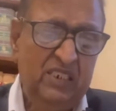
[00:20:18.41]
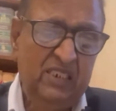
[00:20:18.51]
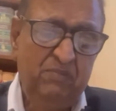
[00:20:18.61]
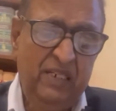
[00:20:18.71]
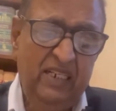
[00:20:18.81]

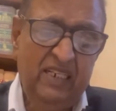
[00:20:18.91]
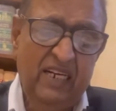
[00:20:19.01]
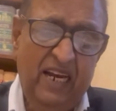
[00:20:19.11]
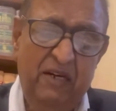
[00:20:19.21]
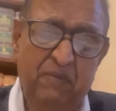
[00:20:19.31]
is being
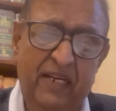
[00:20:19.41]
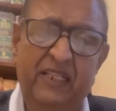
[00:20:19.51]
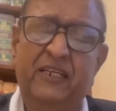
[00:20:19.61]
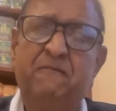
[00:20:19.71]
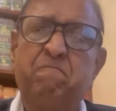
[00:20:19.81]
denied by
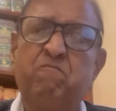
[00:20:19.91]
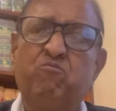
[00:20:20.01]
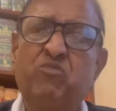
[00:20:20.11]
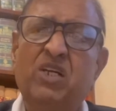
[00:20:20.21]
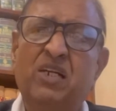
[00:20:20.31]
the
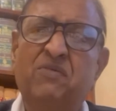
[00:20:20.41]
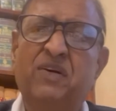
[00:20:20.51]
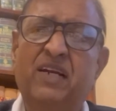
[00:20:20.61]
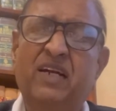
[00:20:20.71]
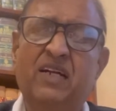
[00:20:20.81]

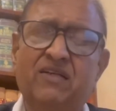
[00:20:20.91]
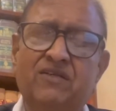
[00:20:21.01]
defendant